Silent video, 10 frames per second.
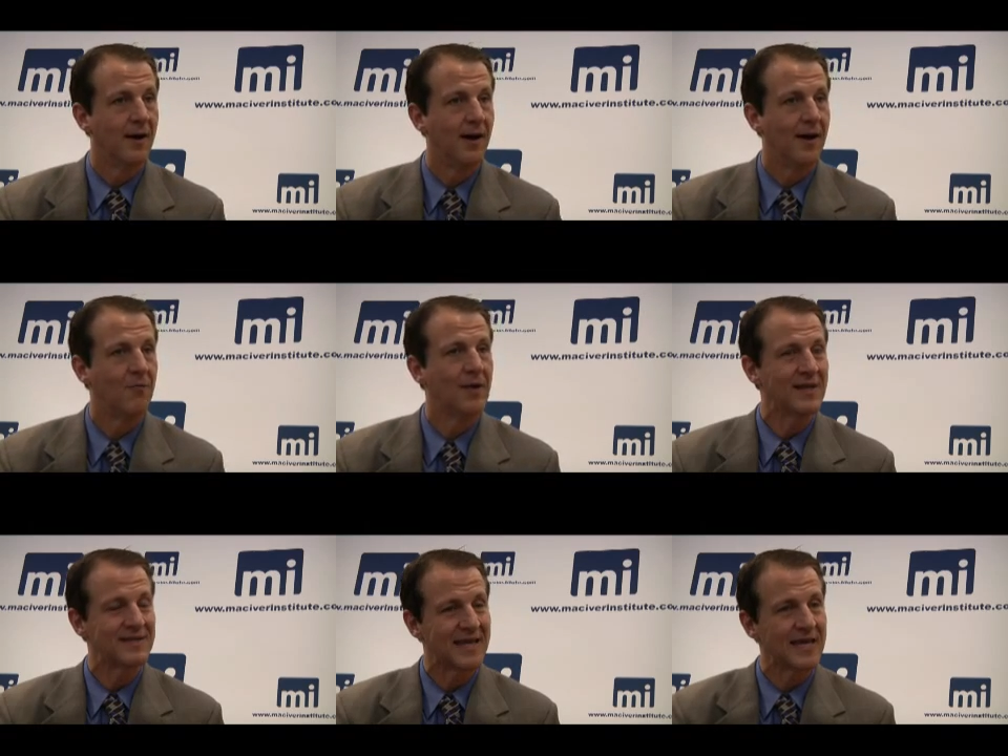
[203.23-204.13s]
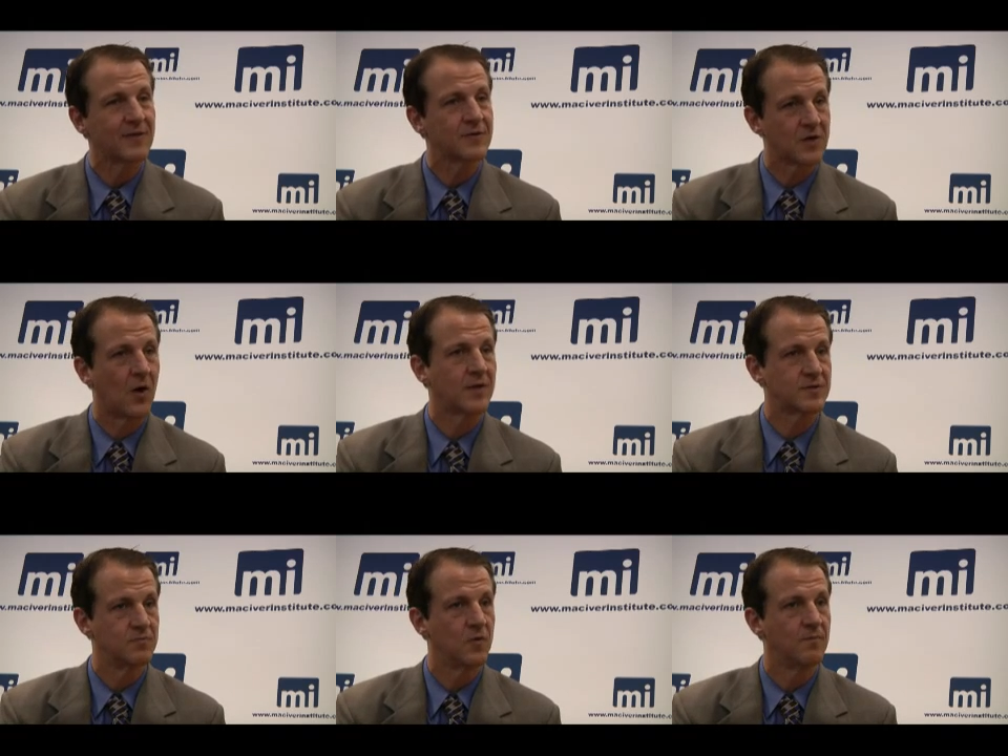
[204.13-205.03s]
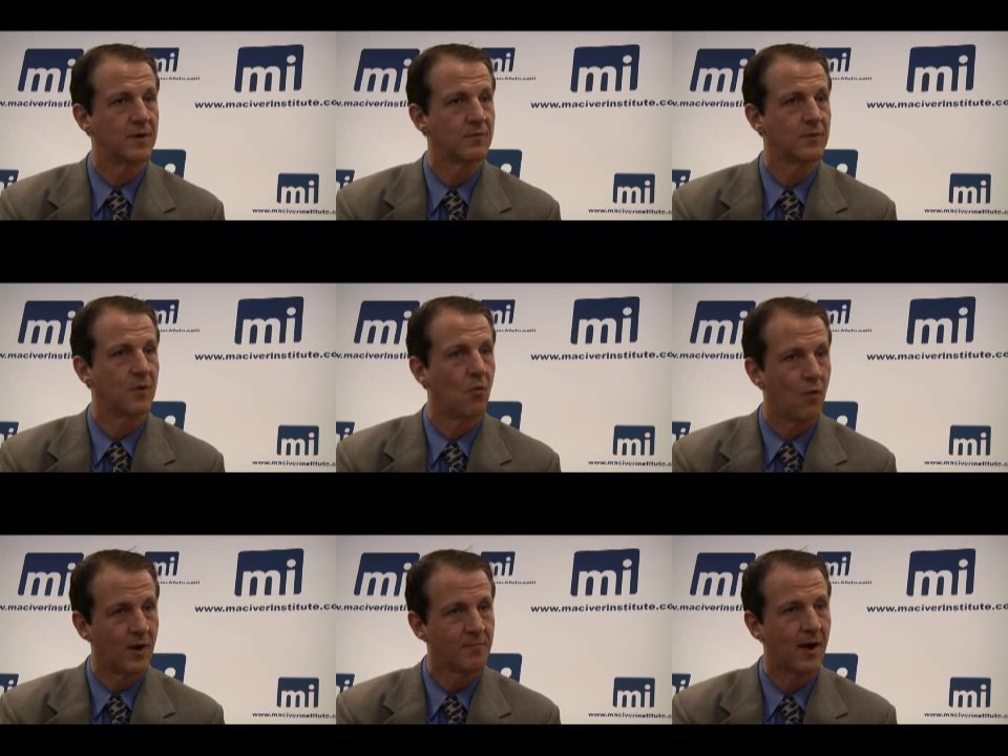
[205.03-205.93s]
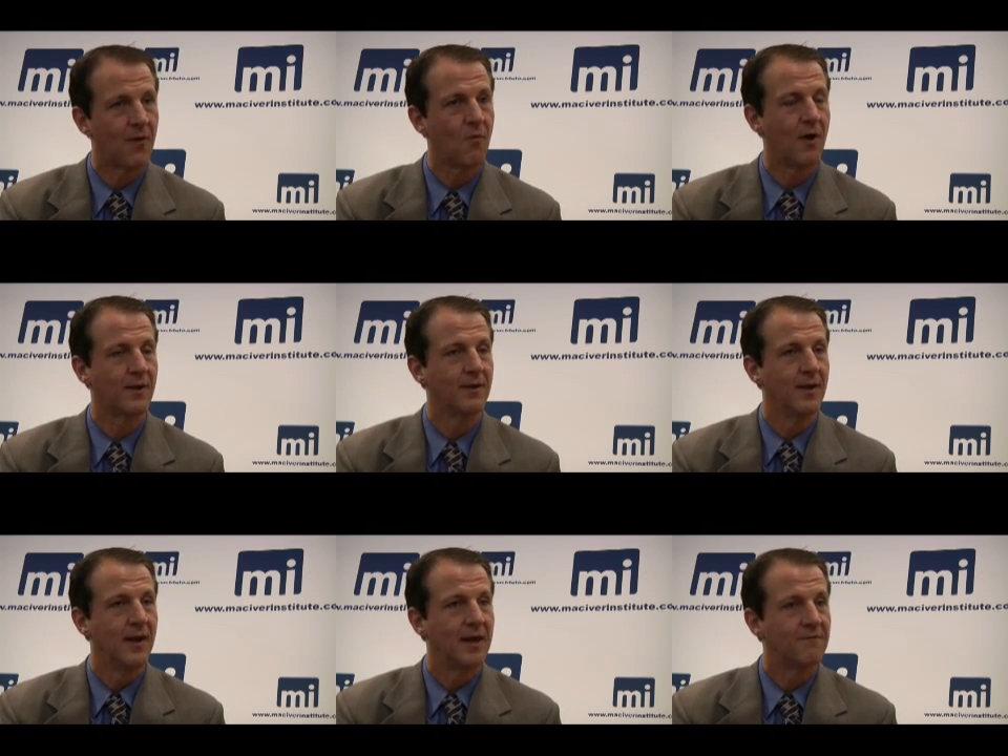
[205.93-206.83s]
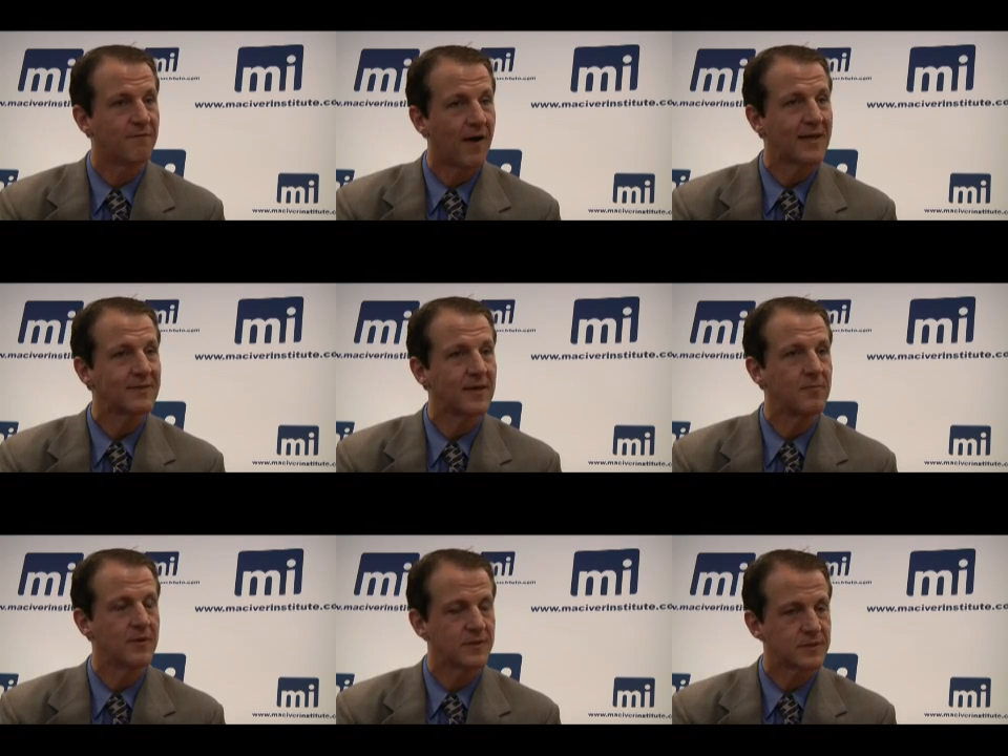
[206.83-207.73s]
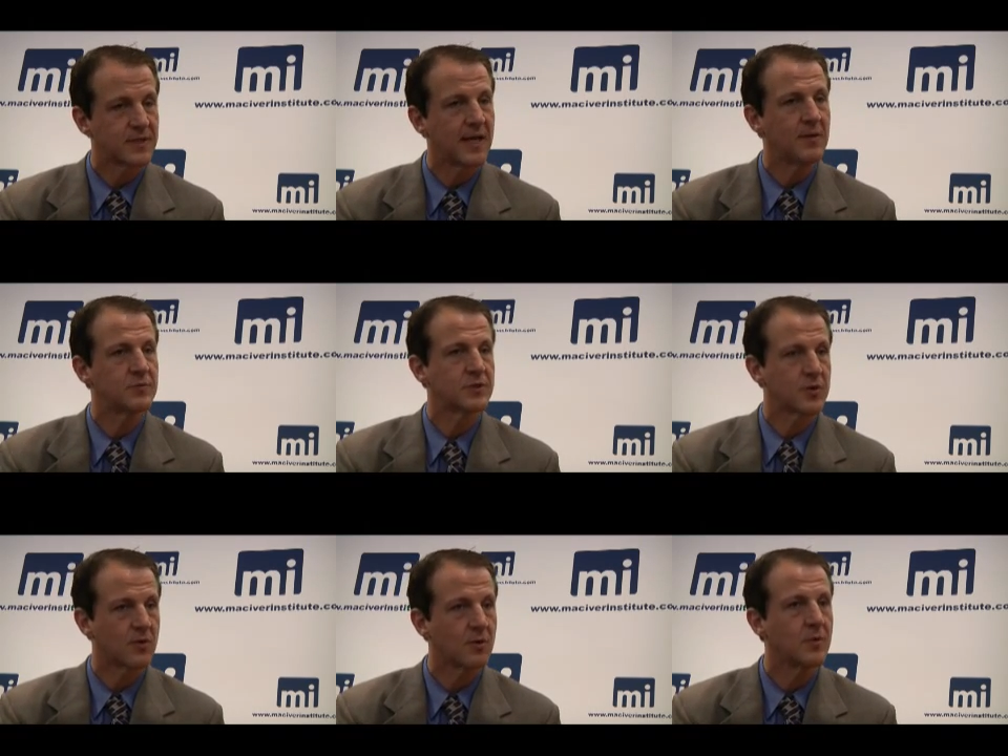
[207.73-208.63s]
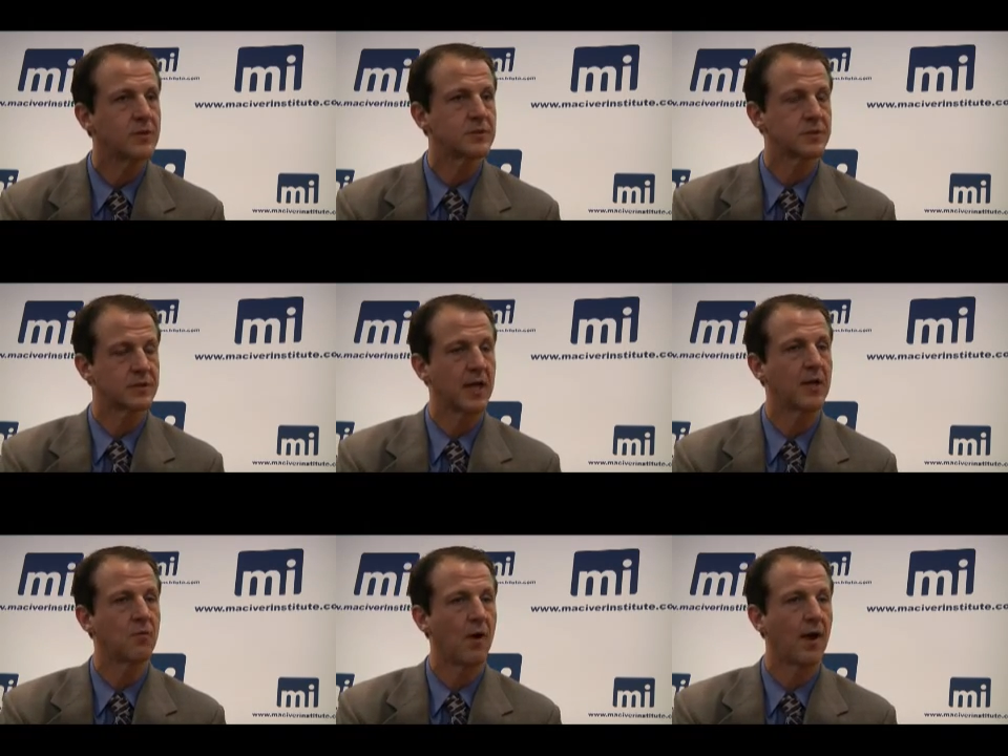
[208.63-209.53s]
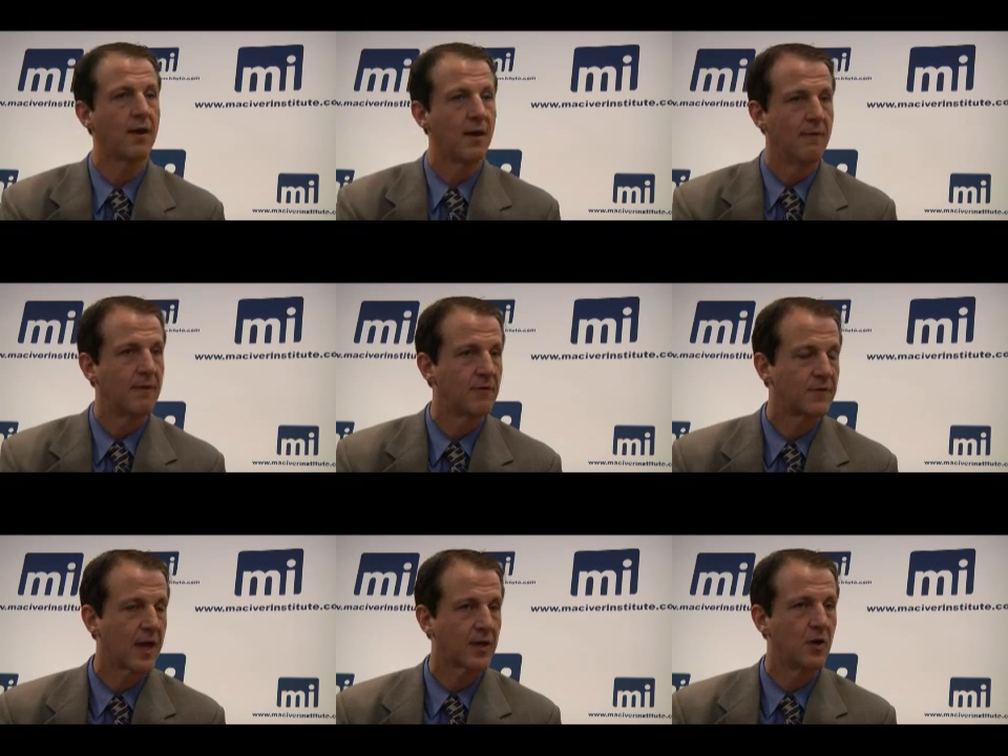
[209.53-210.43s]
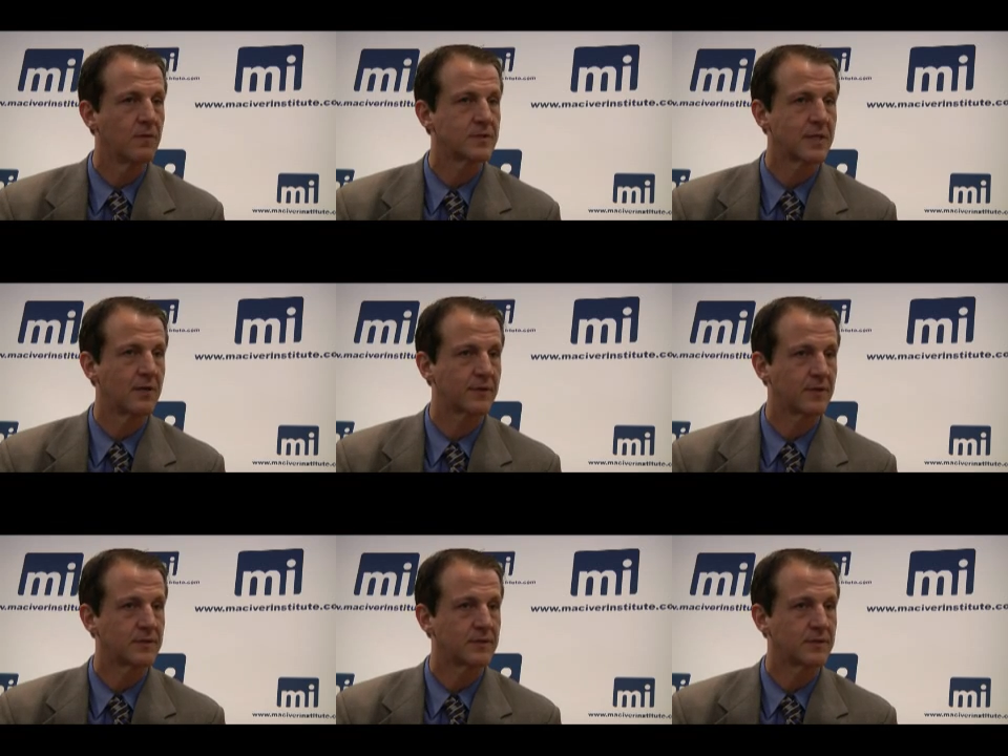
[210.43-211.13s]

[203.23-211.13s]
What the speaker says: And we need to take those on as a movement, one by one, and fight them in the same determined, sustained way that we've taken on this healthcare